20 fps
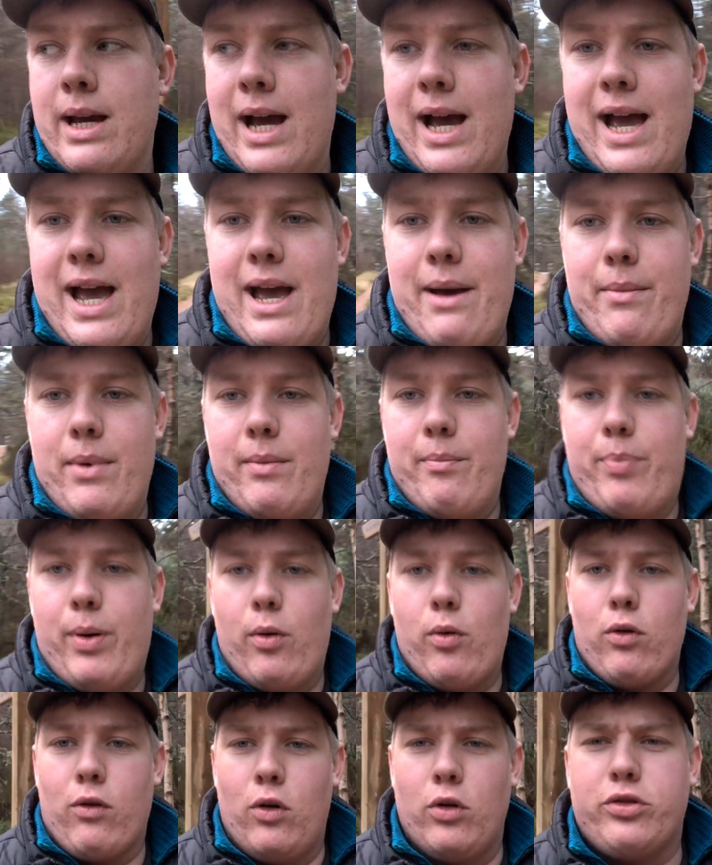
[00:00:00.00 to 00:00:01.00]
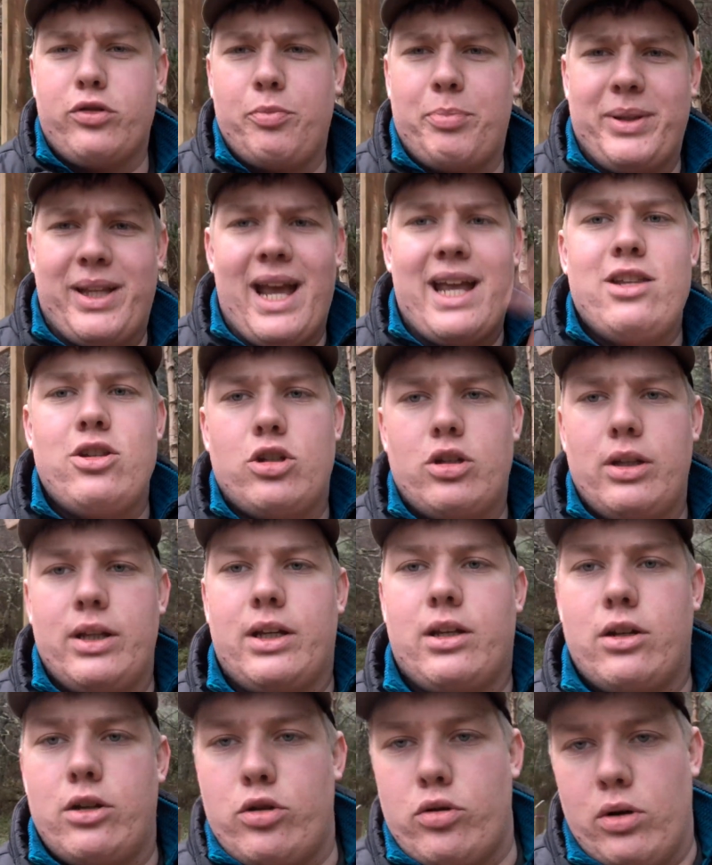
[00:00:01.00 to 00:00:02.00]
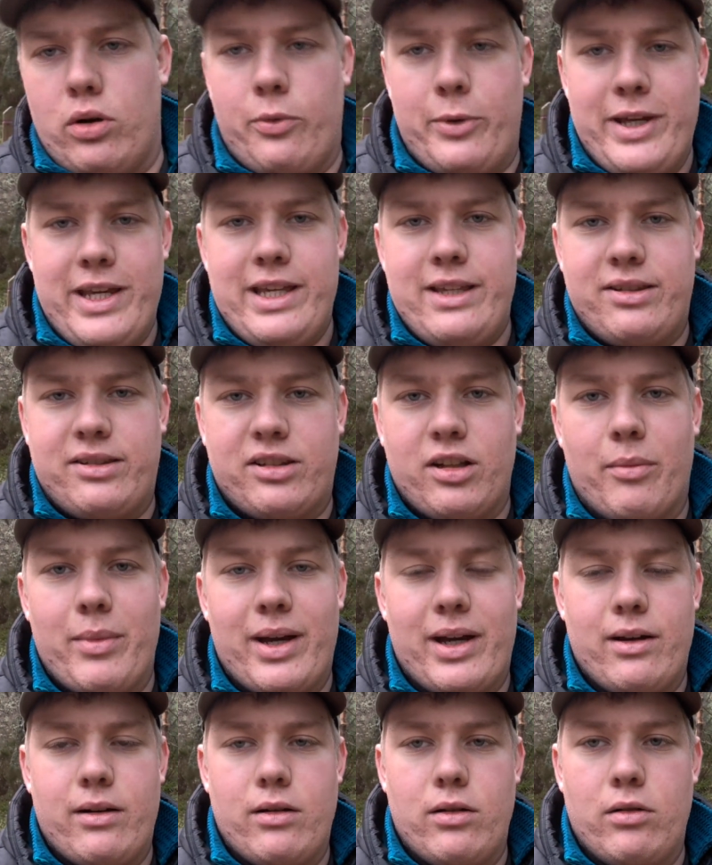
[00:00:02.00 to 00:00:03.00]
but we're also potentially going to do a wee summit